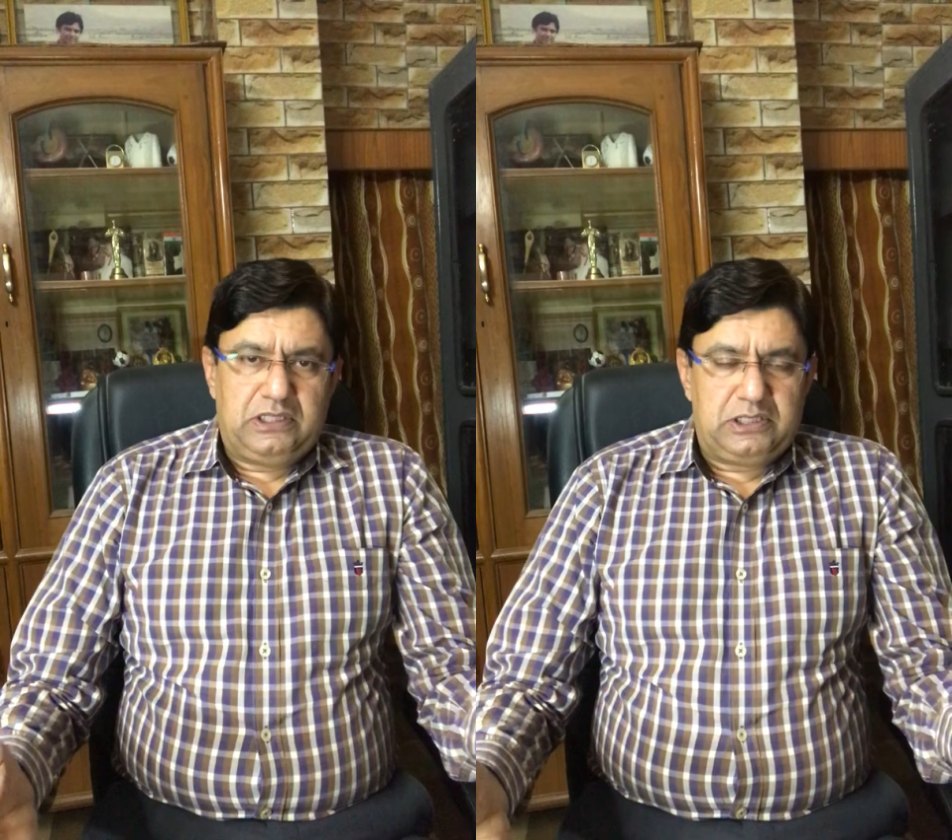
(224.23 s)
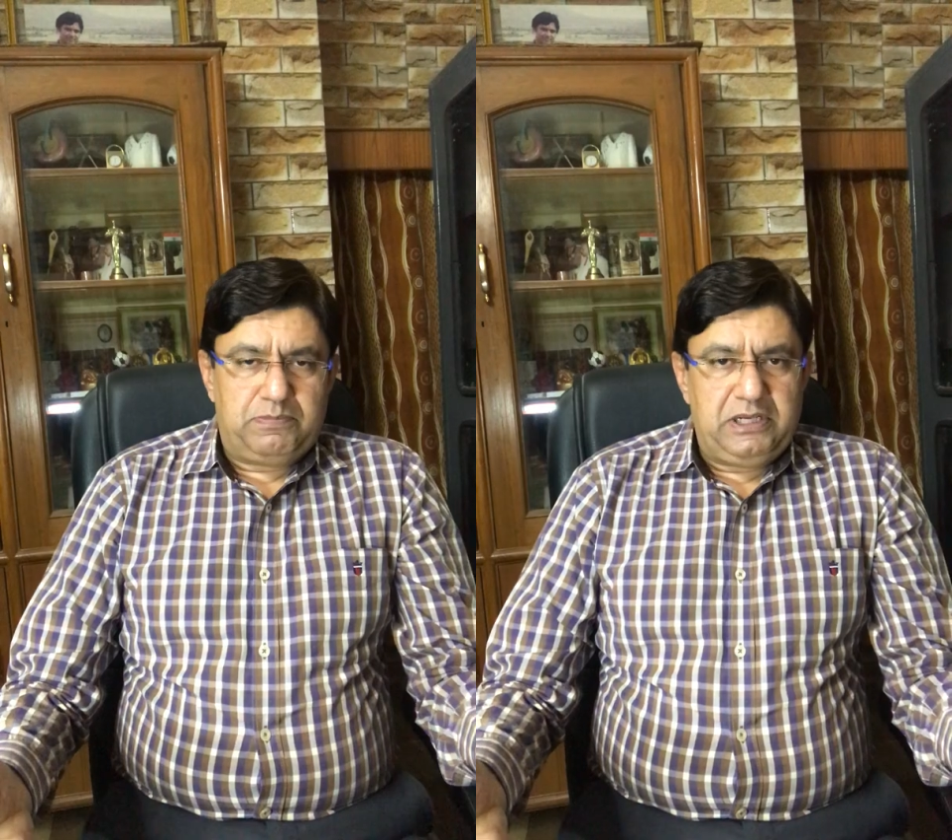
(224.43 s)

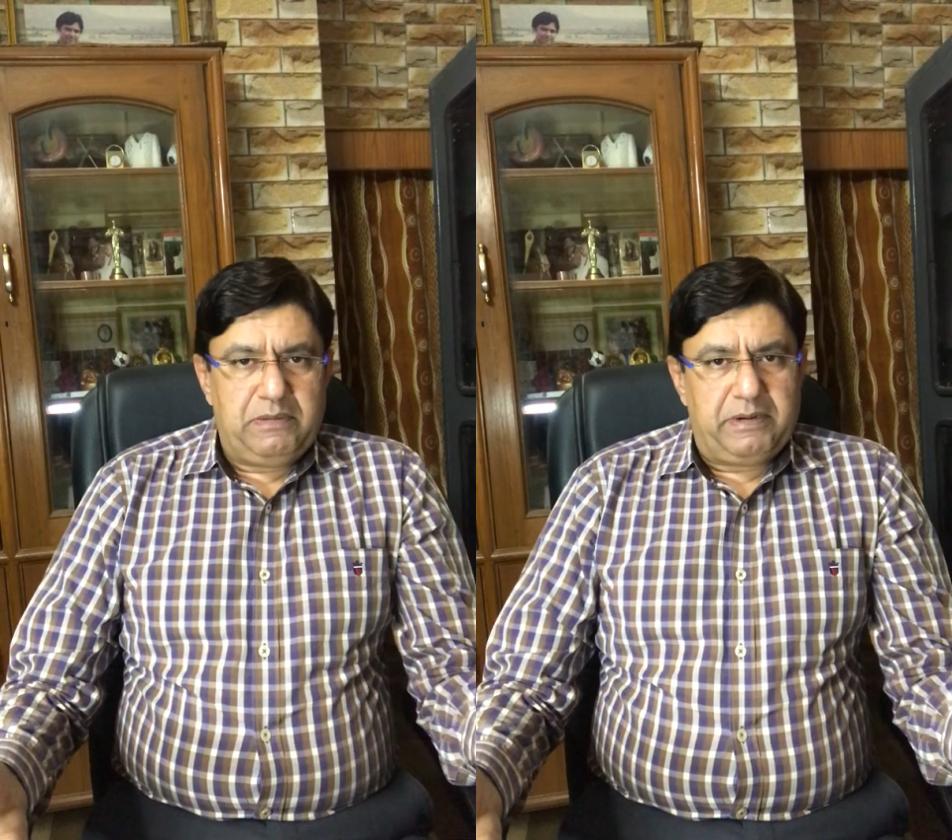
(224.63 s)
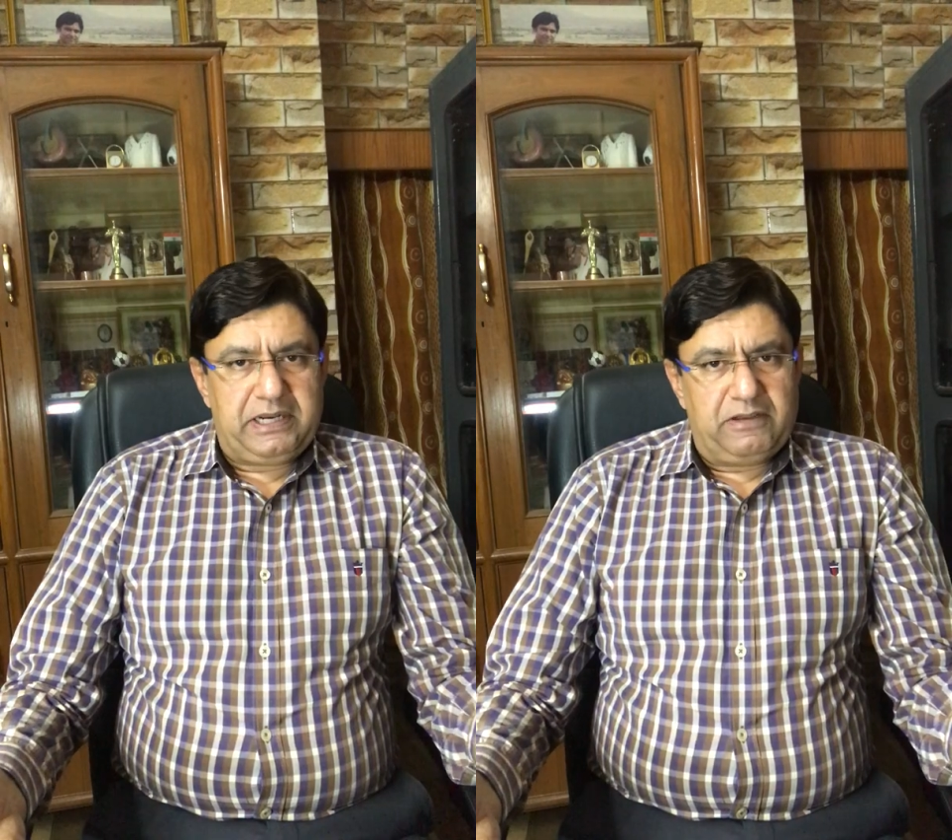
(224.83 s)
this
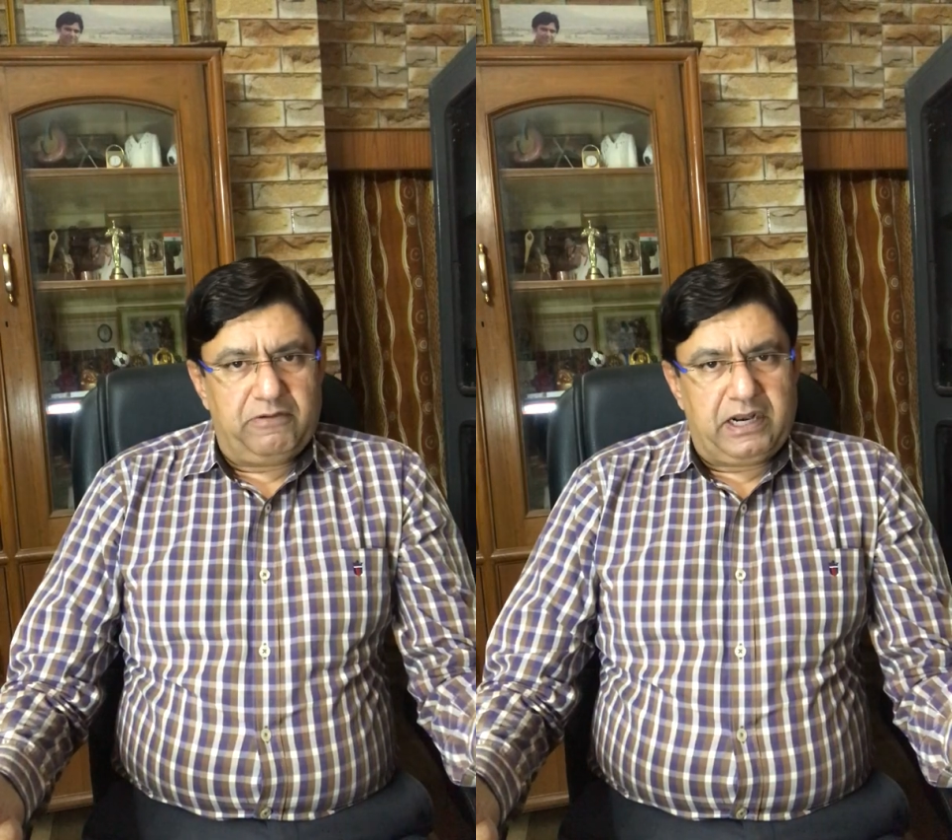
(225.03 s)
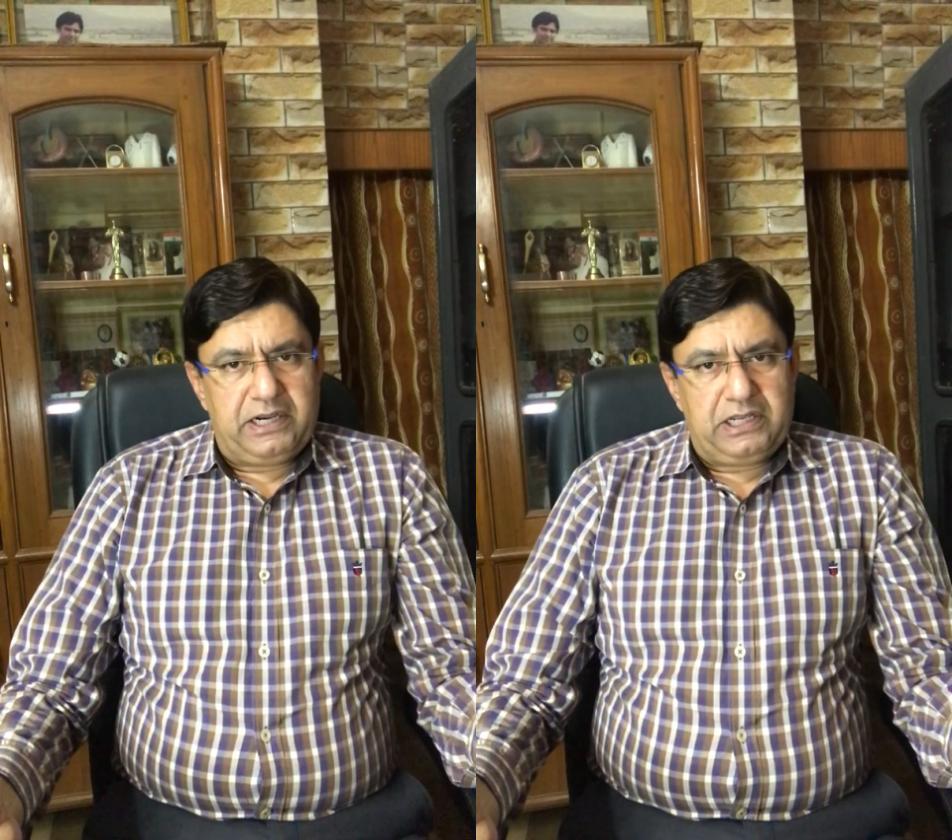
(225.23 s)
prehepatic
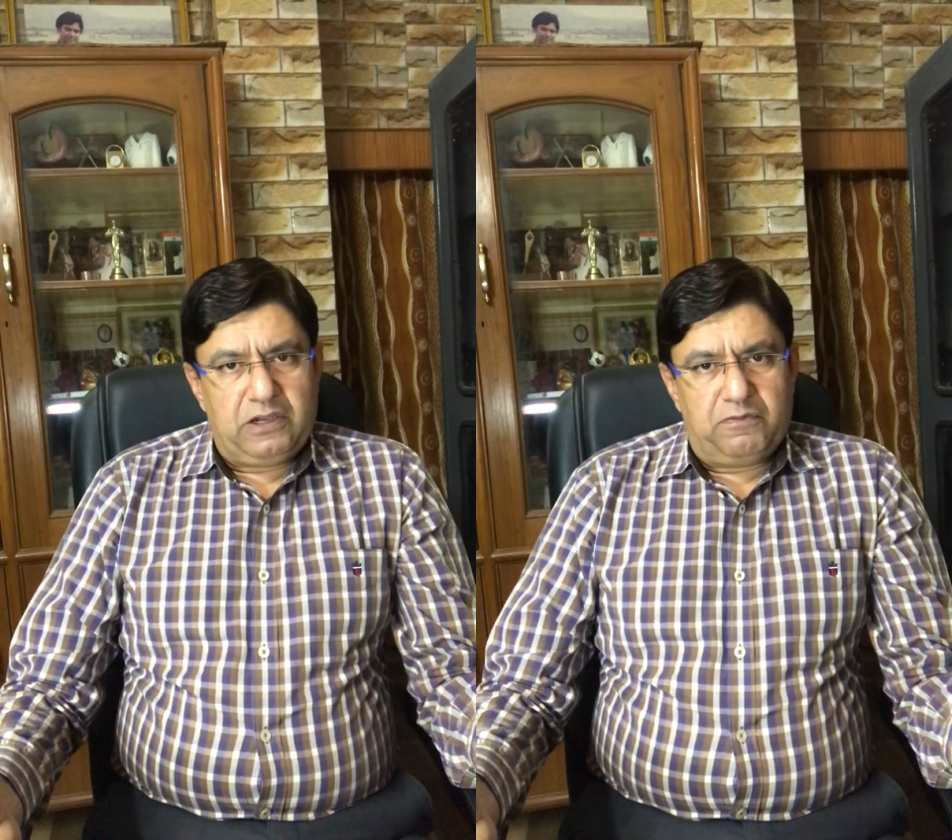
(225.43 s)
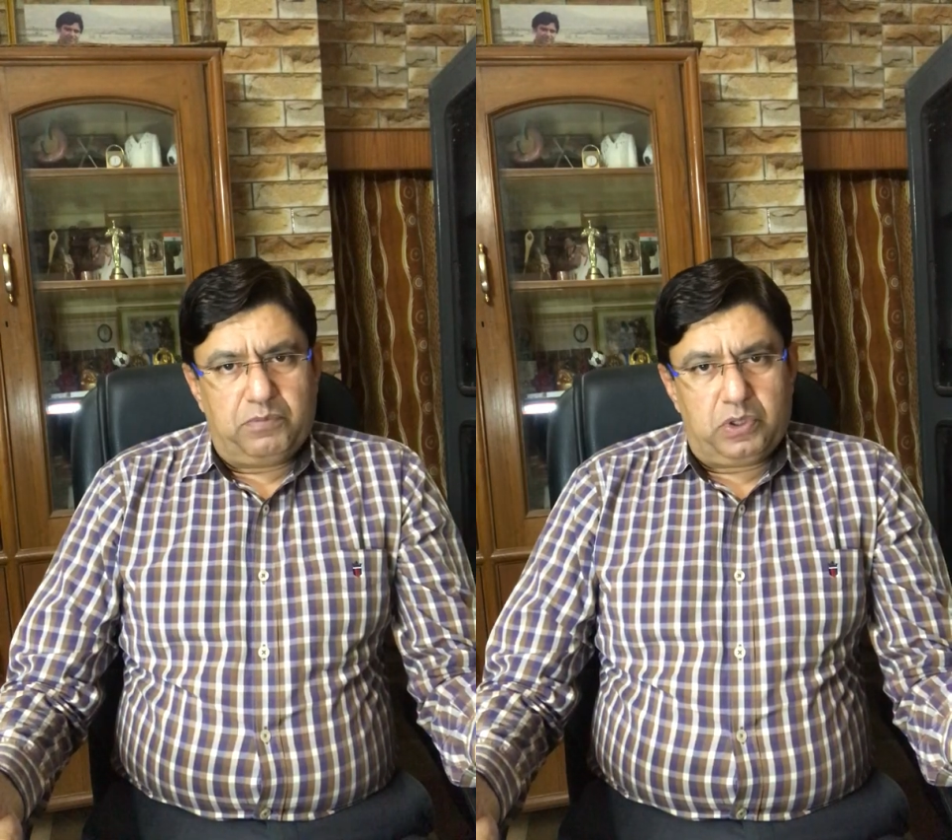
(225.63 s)
variety
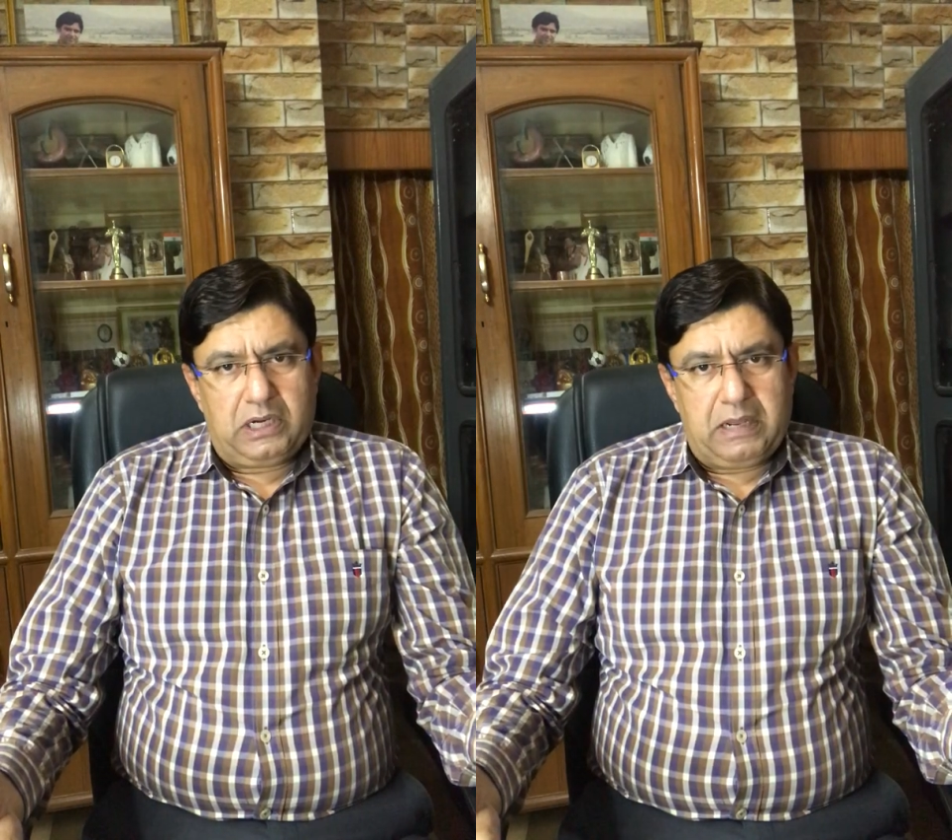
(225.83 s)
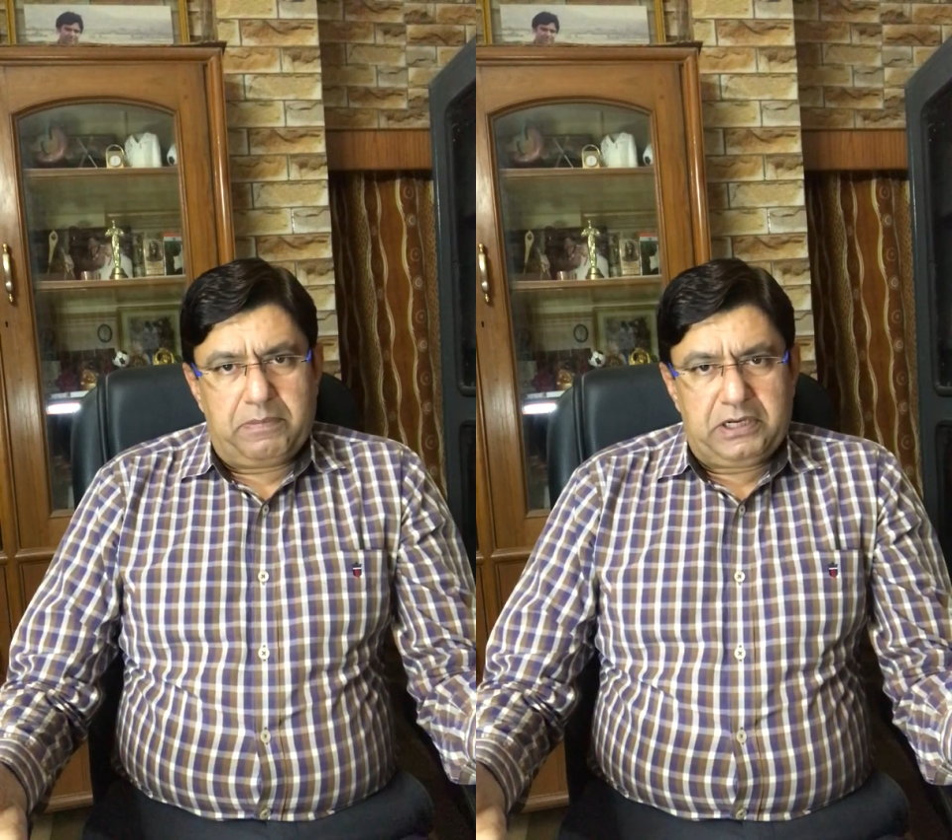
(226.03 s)
of
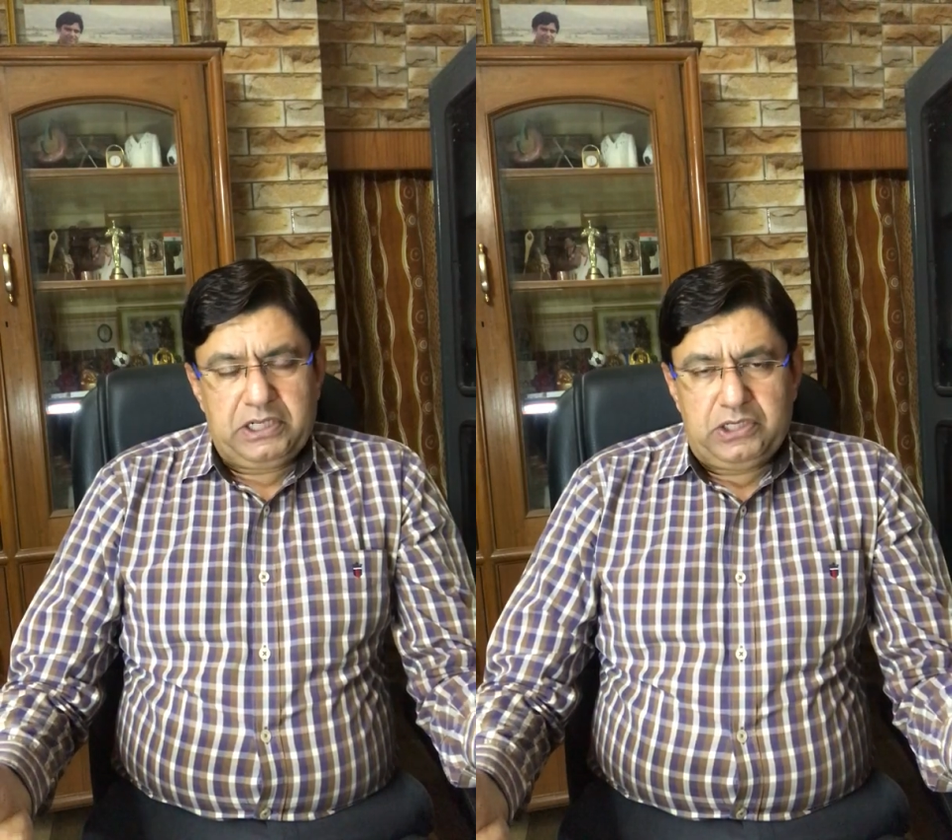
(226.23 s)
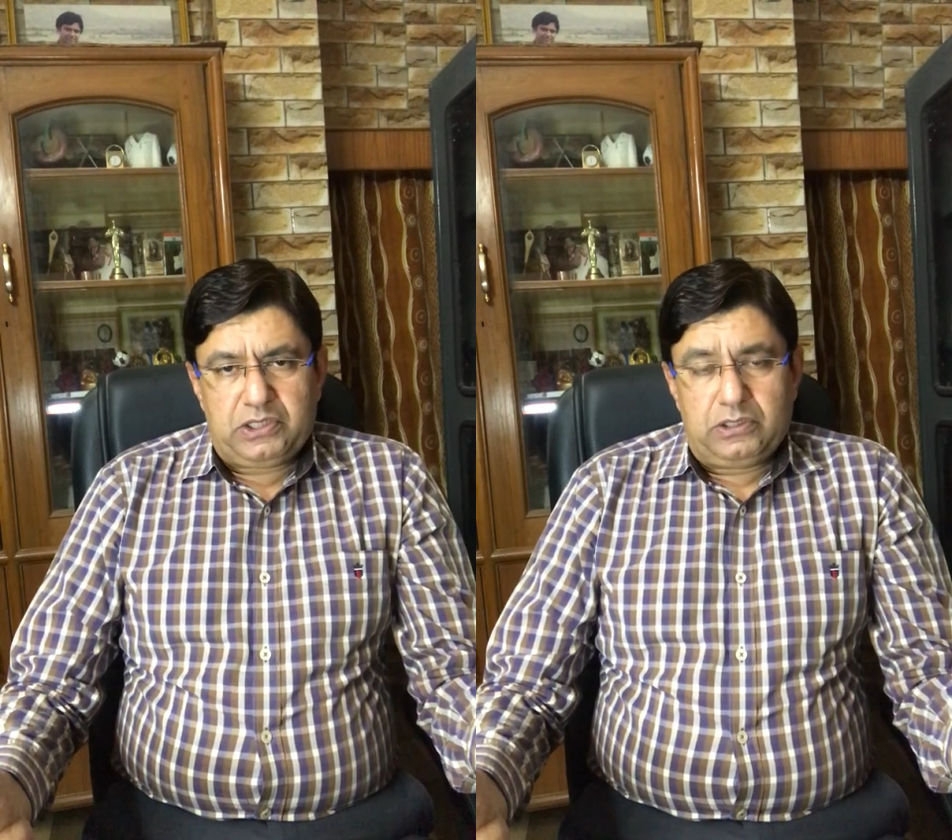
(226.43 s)
portal
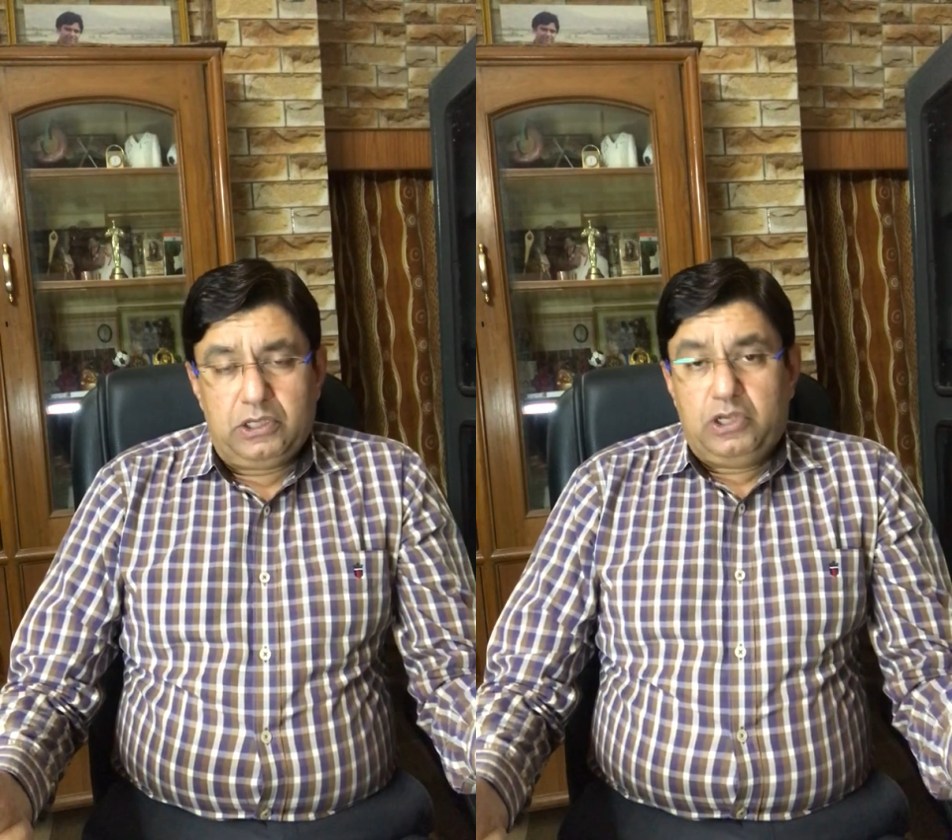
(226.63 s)
hypertension.